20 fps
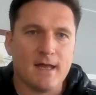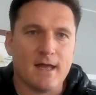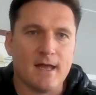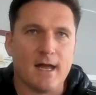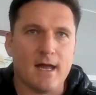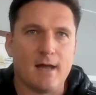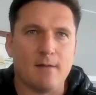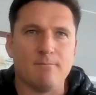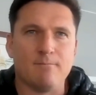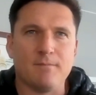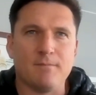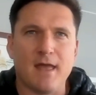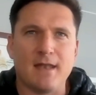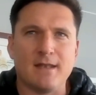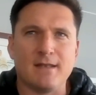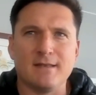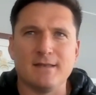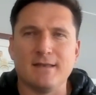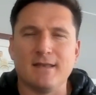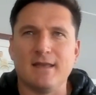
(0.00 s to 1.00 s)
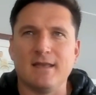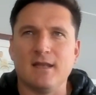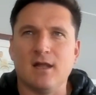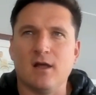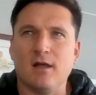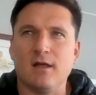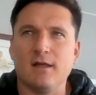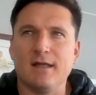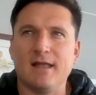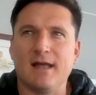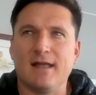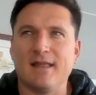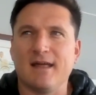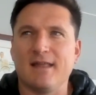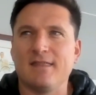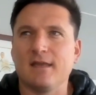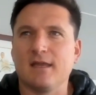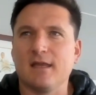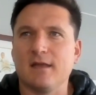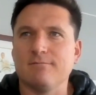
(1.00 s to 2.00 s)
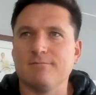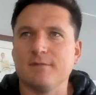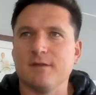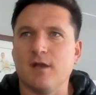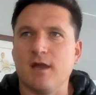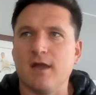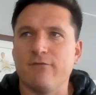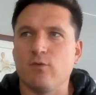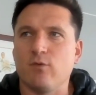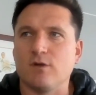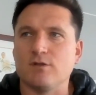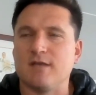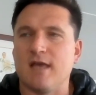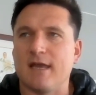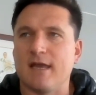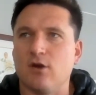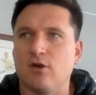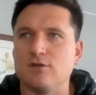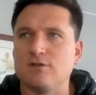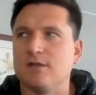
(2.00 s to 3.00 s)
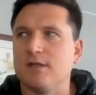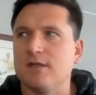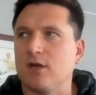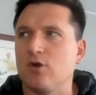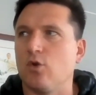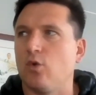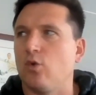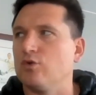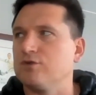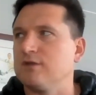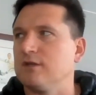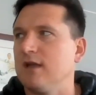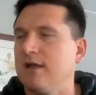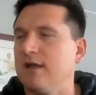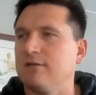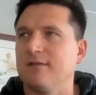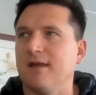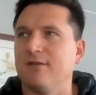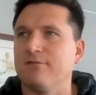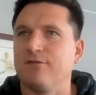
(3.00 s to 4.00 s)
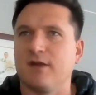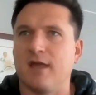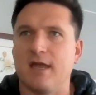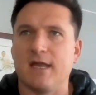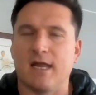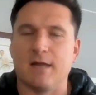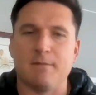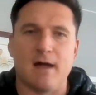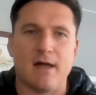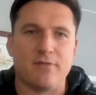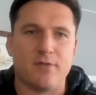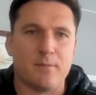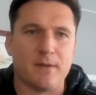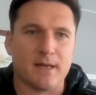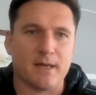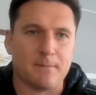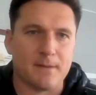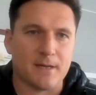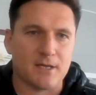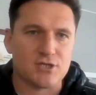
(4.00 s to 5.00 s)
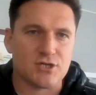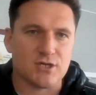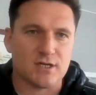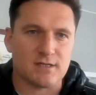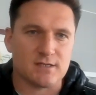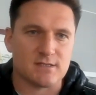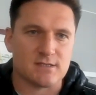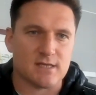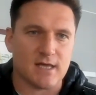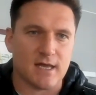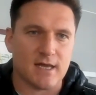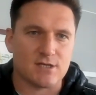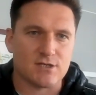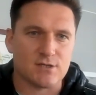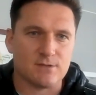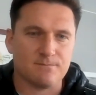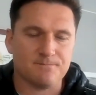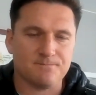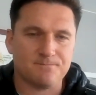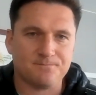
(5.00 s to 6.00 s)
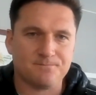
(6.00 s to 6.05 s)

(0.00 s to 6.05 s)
I think everyone's hanging on to their cause and forgetting about the bigger picture at this stage.